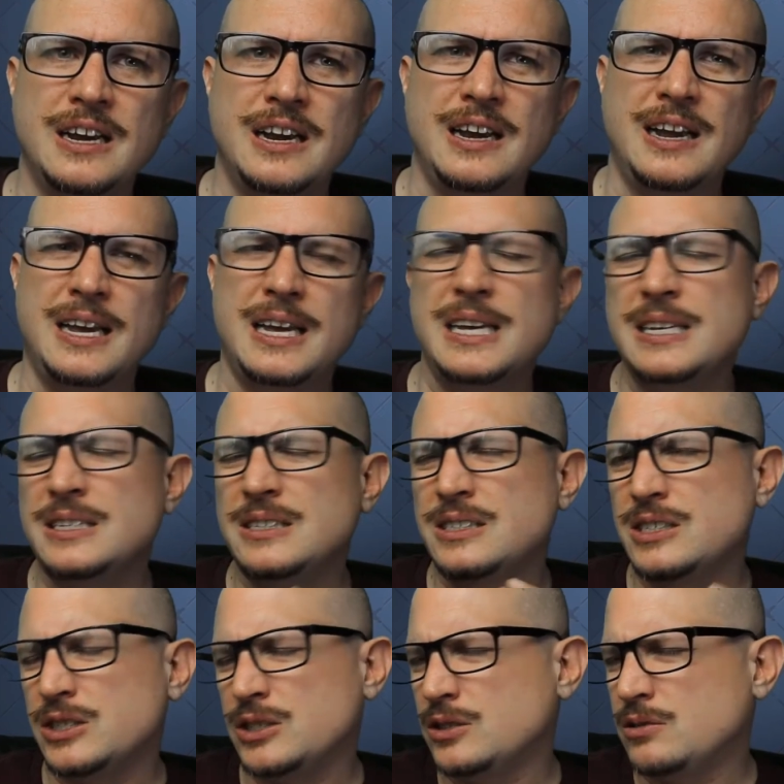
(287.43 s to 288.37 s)
And
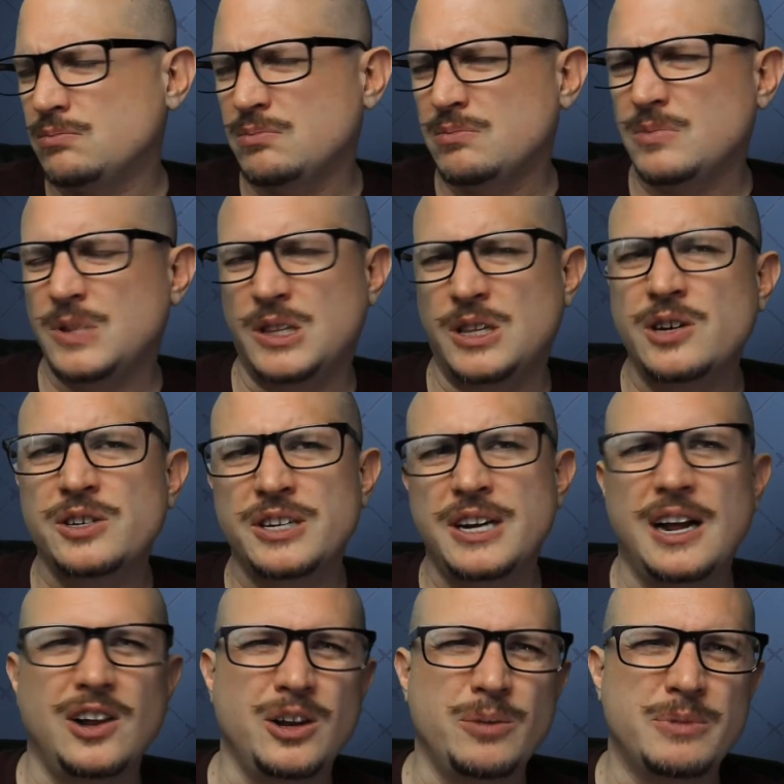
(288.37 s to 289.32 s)
there's an
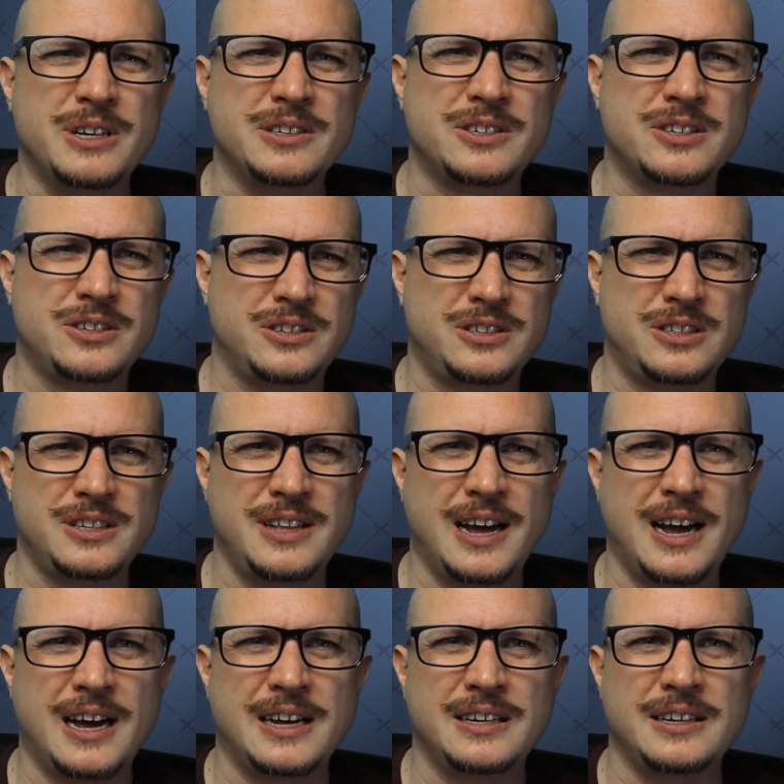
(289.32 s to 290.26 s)
element to
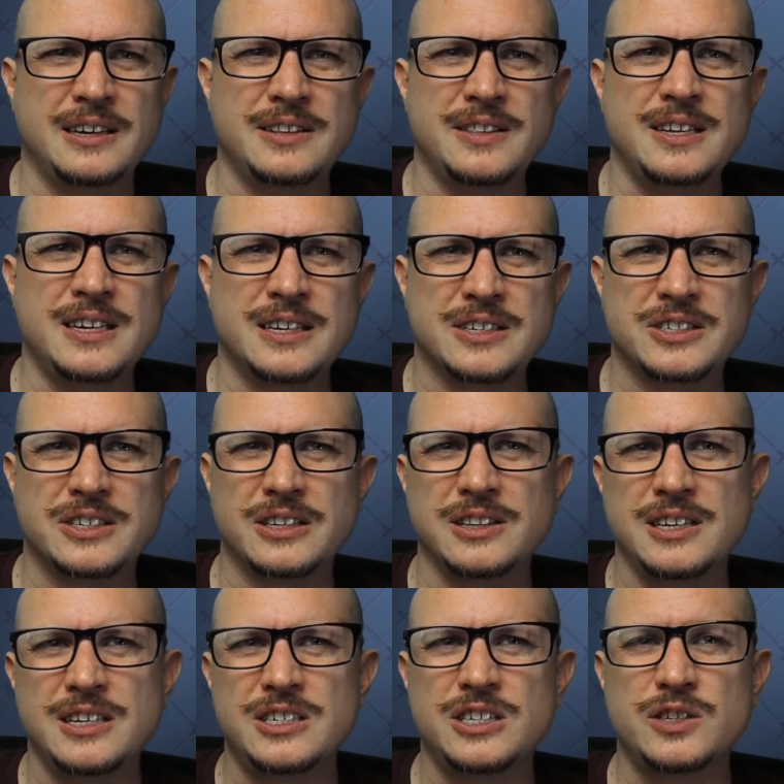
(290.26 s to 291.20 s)
that in this, at
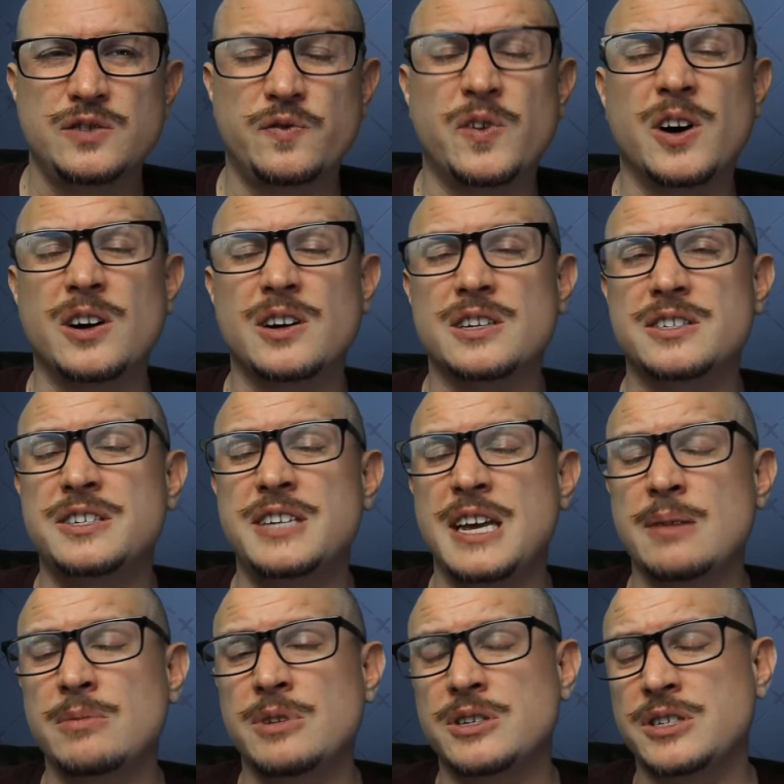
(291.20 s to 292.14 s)
least as far as
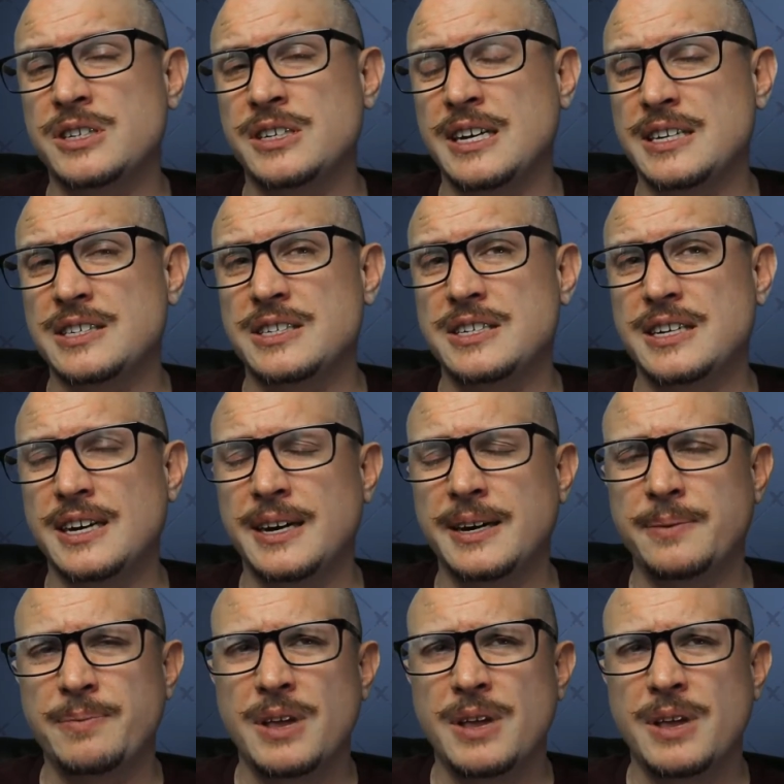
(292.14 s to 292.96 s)
damage gets done.